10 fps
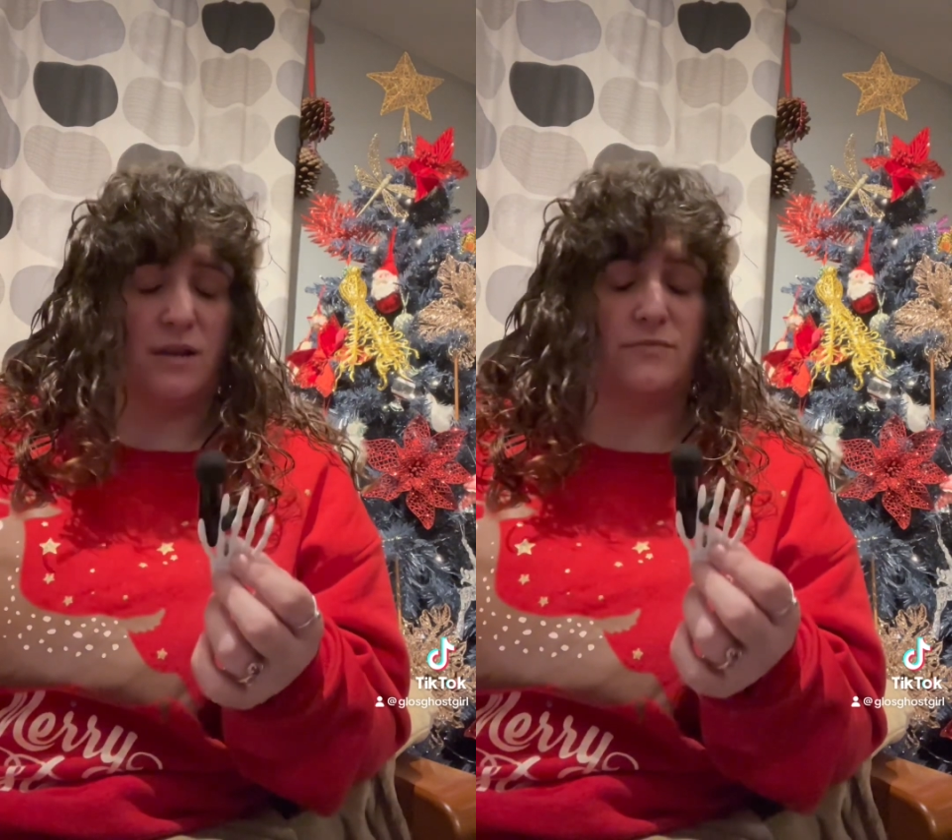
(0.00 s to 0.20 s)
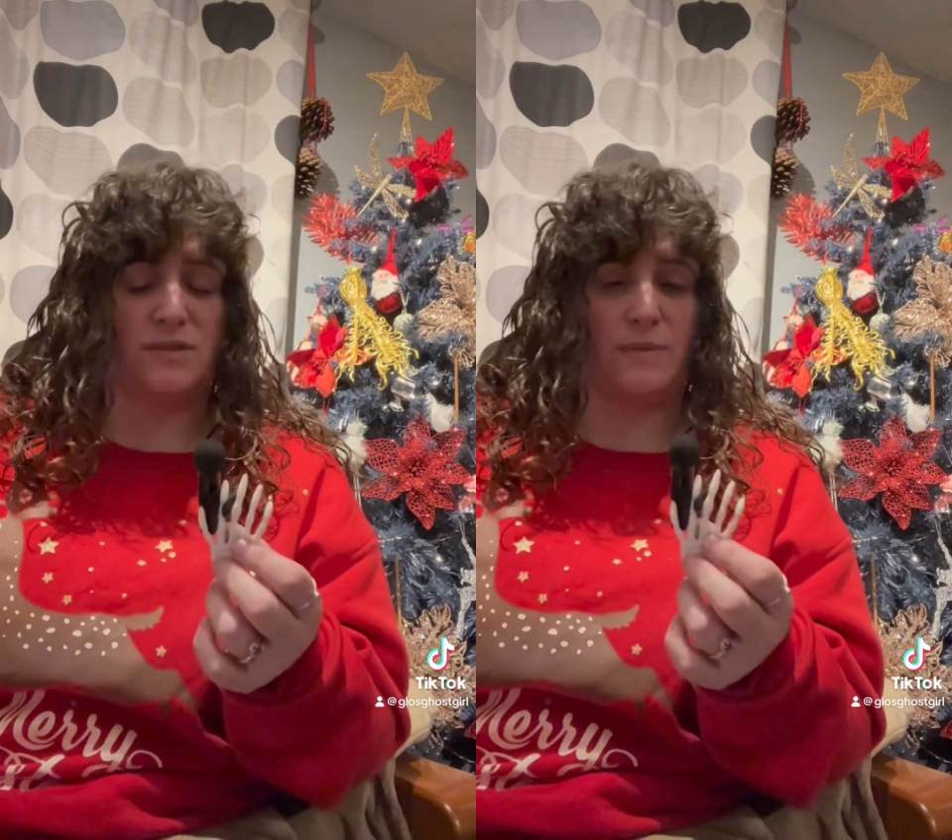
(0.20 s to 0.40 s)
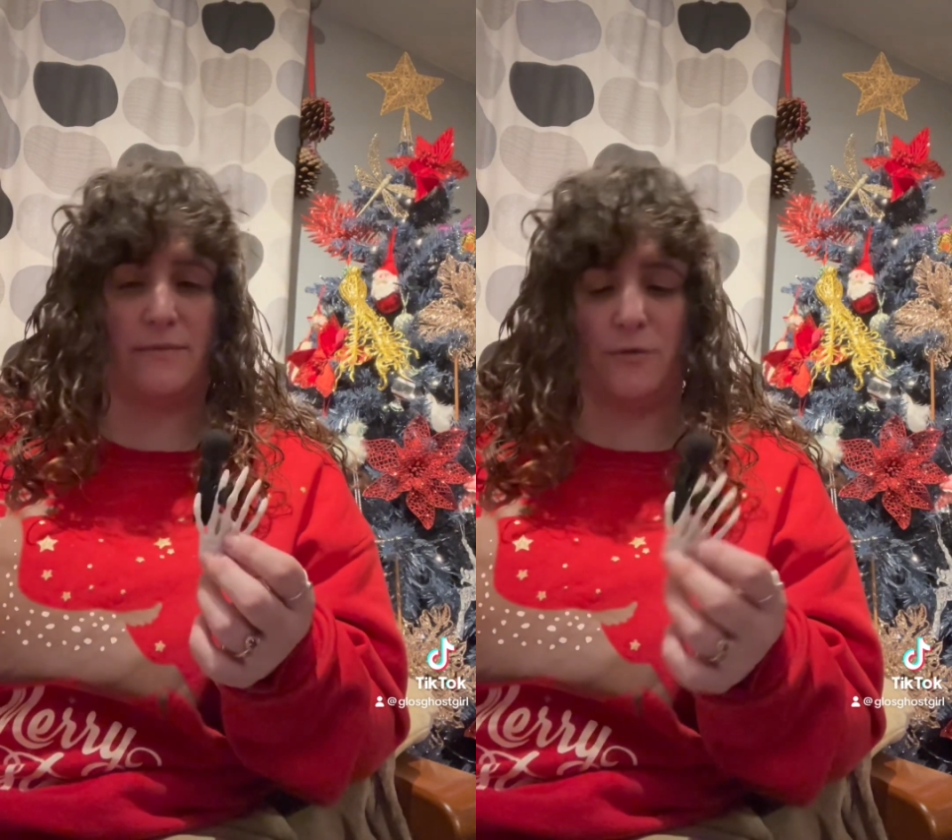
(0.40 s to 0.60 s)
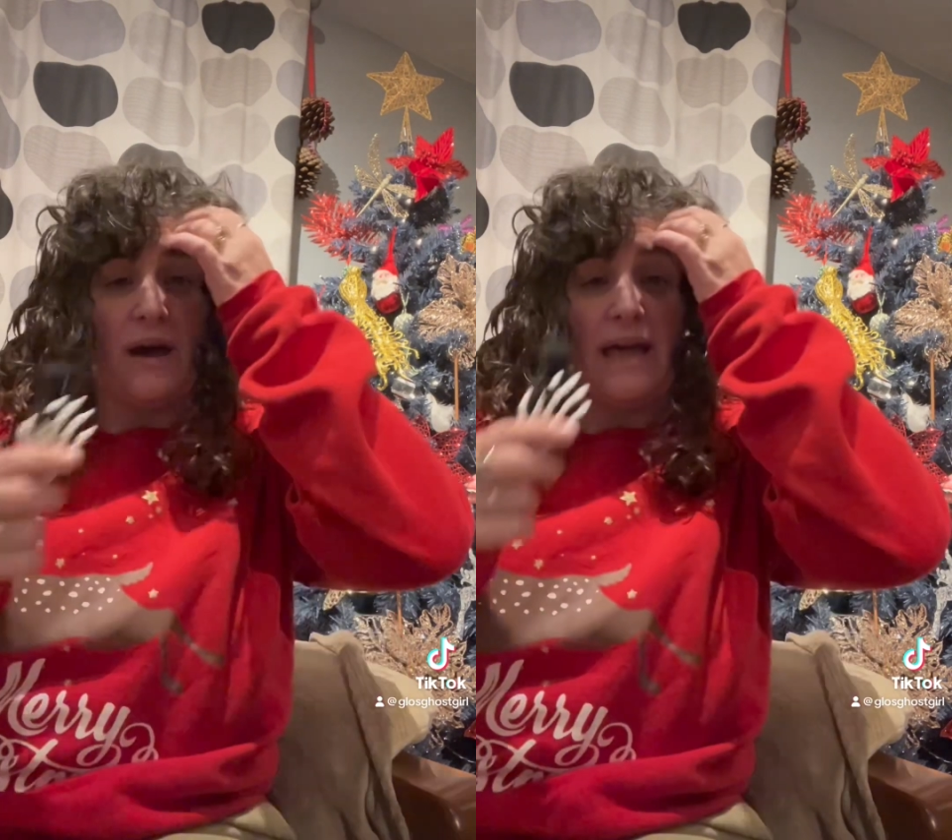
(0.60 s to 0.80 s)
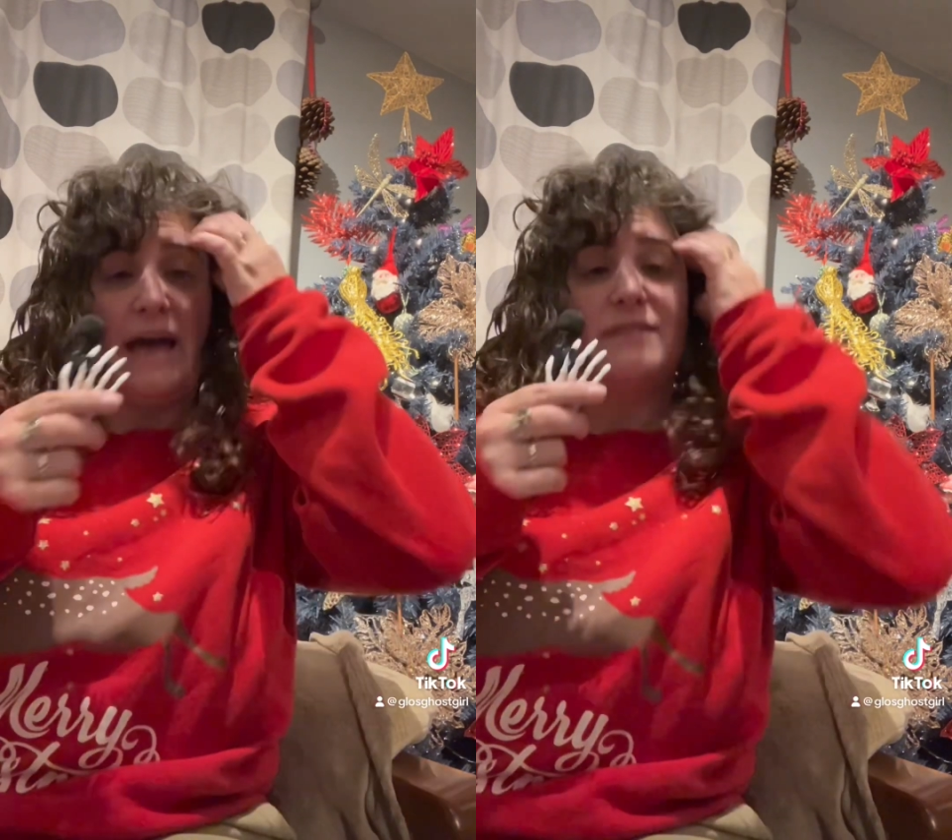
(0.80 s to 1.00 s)
respectful.
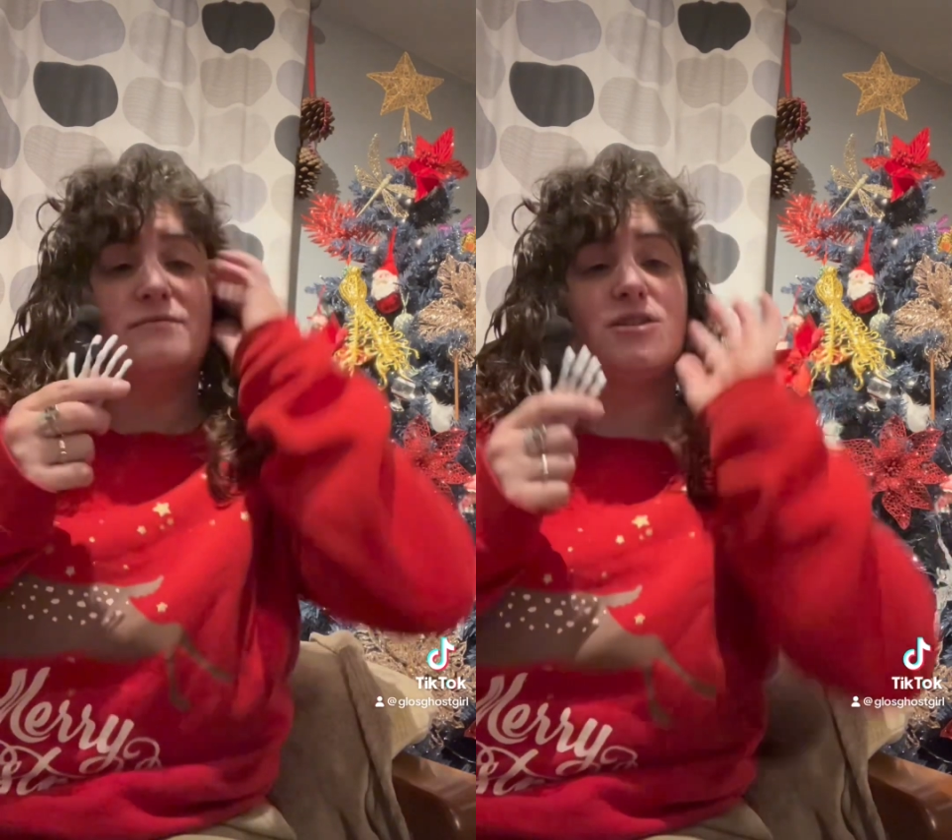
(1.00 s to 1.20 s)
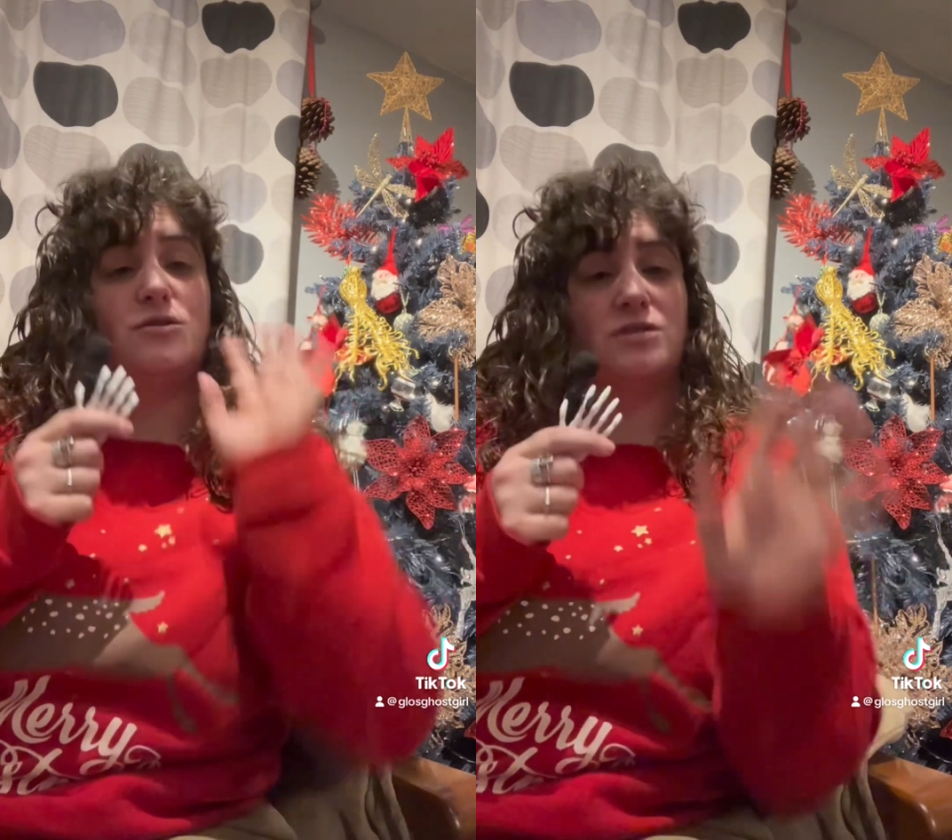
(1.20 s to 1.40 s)
I have two